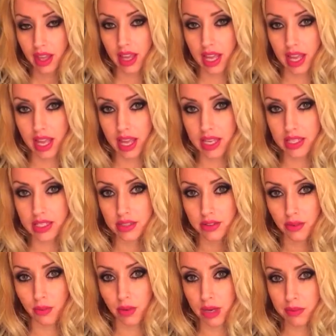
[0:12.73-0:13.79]
And
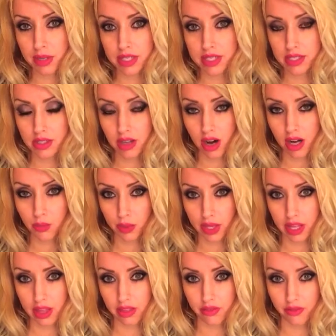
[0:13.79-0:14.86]
what I'm going to start
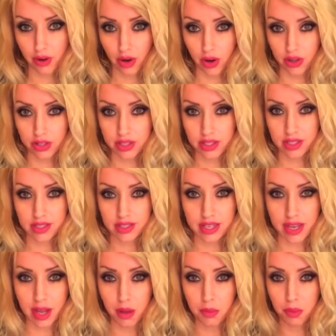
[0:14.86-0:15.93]
with first
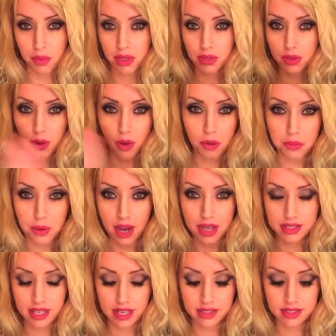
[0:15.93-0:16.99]
to help with this whole
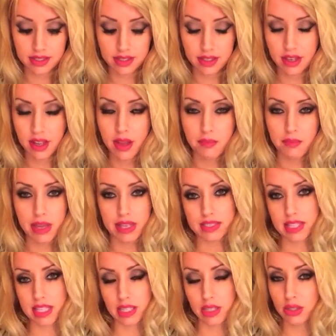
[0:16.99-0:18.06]
process, makes
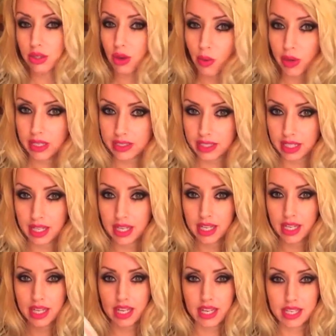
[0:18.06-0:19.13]
things so easy,
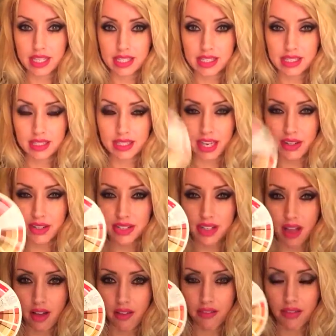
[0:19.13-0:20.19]
is get
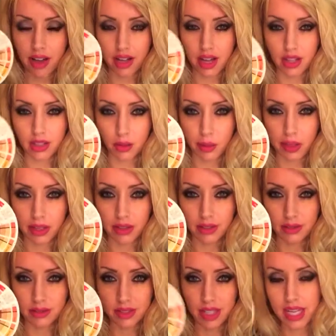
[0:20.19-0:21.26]
yourself a color wheel.
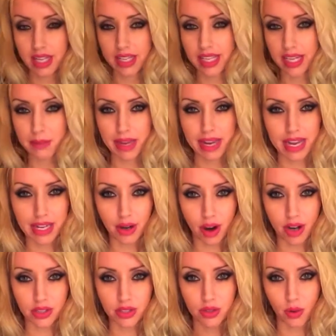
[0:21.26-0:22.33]
Get them at any
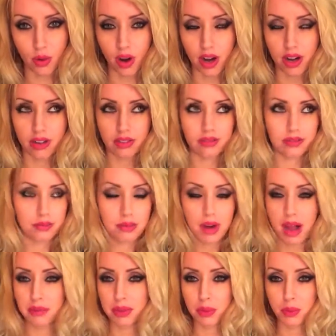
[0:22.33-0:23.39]
art store,
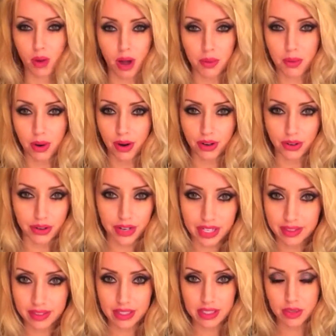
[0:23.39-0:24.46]
probably Walmart or any
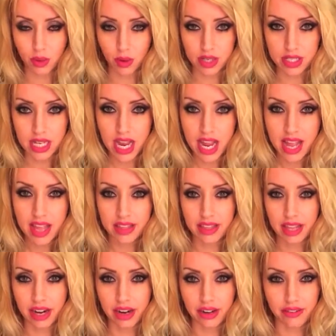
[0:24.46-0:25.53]
of these stores.
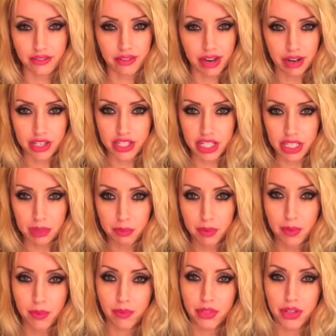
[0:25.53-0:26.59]
They're very cheap.
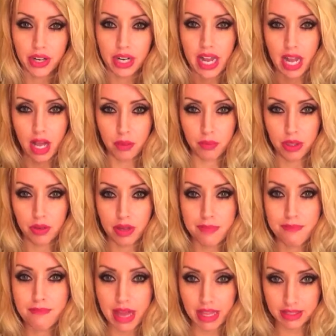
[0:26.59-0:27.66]
They're going to help you
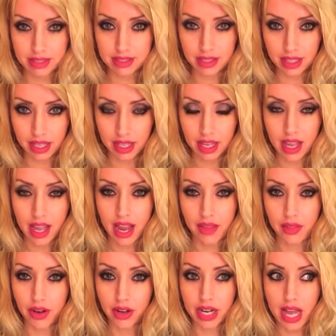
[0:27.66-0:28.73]
immensely.
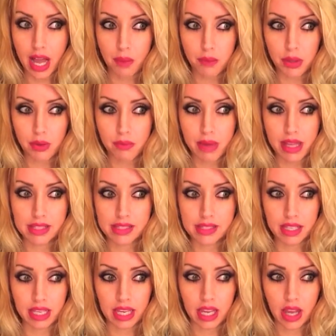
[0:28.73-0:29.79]
And they're going to help you
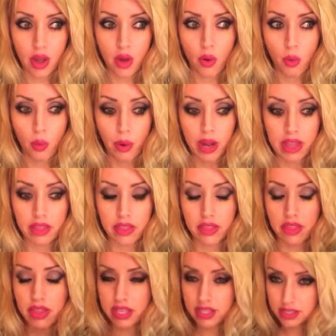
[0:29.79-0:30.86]
immensely with
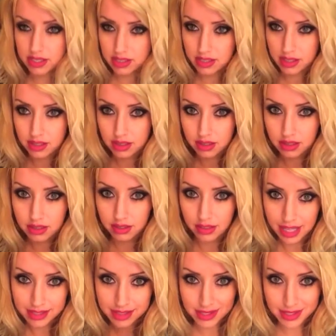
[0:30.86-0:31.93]
this
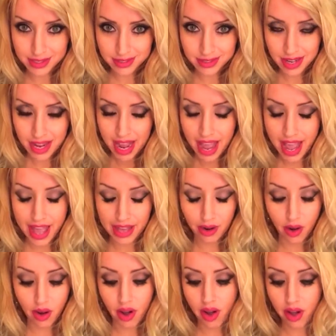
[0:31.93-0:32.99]
lesson and
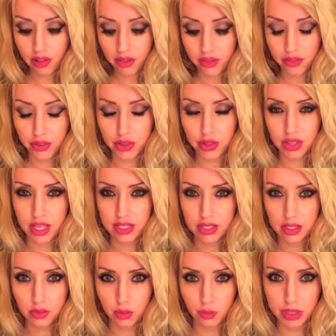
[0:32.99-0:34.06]
all of the future
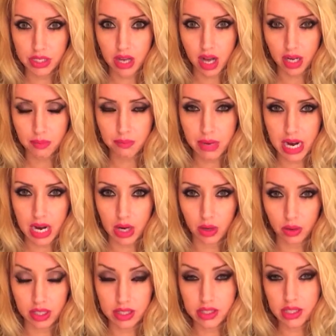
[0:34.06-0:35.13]
lessons when we talk
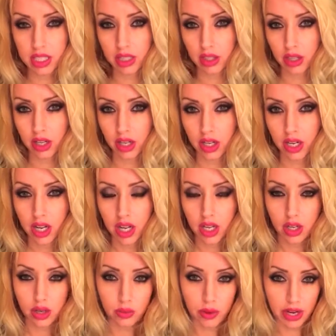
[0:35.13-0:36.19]
about concealer,
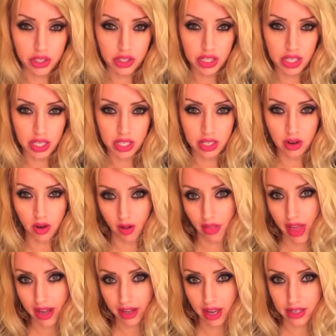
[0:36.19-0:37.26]
correction, all
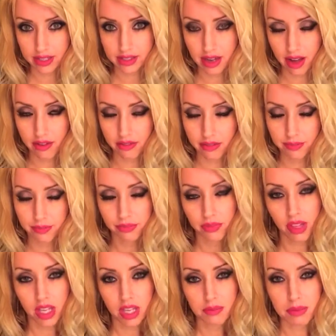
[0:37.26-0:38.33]
that kind of stuff.
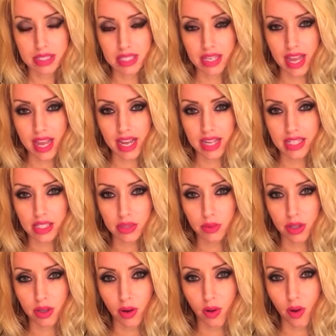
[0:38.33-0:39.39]
But today I just
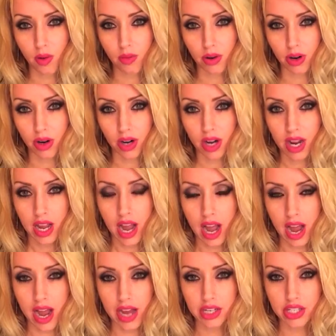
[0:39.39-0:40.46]
want to go over
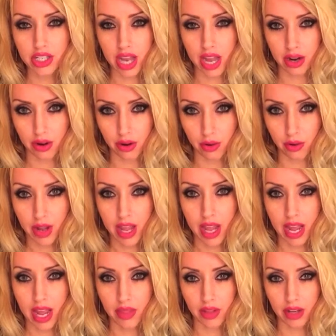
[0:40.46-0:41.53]
eyeshadow
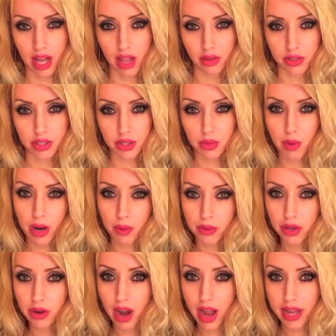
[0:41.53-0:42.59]
and the colors to wear
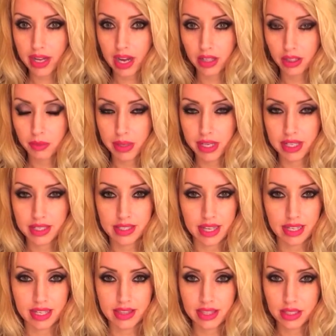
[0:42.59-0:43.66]
with your eye color because
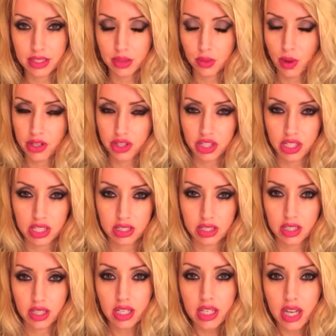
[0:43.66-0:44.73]
I get this
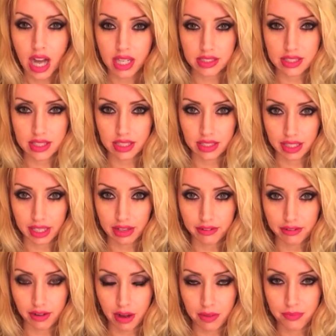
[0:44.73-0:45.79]
question constantly
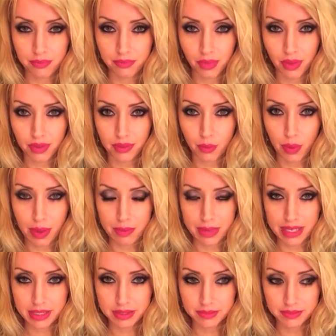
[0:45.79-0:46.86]
from
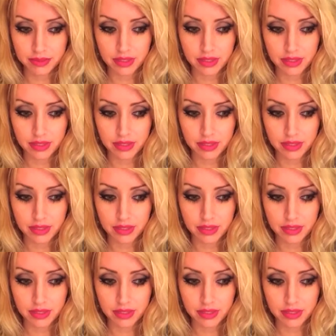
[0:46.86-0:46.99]
women.